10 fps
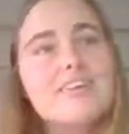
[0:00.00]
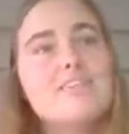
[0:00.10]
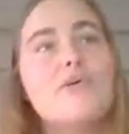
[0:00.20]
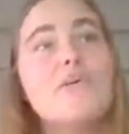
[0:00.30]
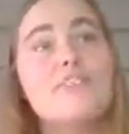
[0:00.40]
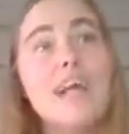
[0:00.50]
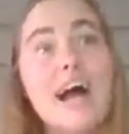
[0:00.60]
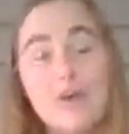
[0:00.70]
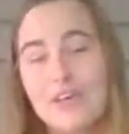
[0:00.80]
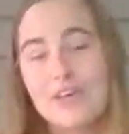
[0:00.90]
so
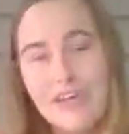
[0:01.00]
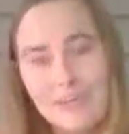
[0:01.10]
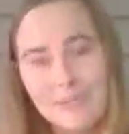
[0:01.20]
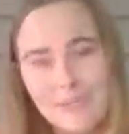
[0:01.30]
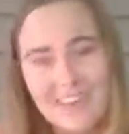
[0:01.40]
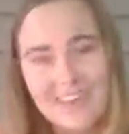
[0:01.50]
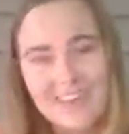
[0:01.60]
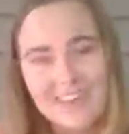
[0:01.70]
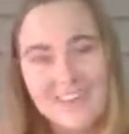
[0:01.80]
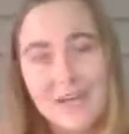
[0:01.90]
allowing
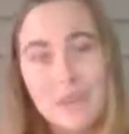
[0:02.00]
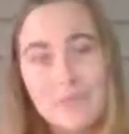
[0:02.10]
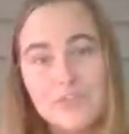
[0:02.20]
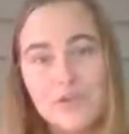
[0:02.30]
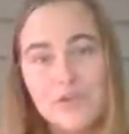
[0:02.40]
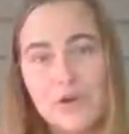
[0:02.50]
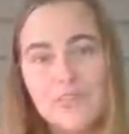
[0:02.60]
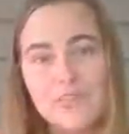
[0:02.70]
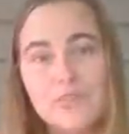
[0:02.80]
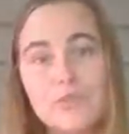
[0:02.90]
everything that comes through
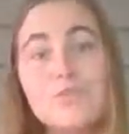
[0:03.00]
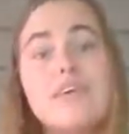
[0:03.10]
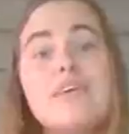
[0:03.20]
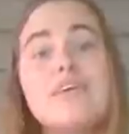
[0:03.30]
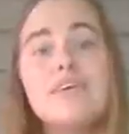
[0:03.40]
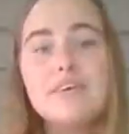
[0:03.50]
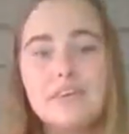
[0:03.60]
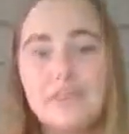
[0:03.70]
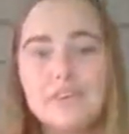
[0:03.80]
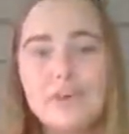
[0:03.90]
us to be
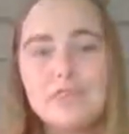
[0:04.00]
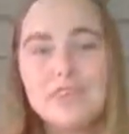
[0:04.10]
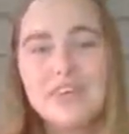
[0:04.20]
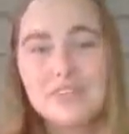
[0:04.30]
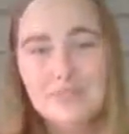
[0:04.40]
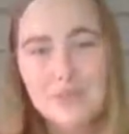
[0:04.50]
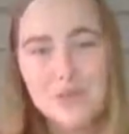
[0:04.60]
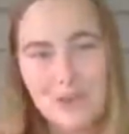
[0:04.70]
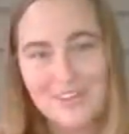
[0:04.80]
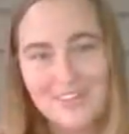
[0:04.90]
for something
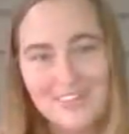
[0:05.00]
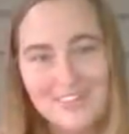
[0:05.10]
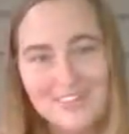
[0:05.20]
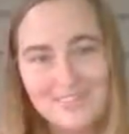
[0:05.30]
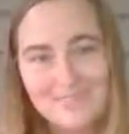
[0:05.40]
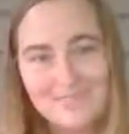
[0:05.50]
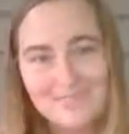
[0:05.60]
beyond us,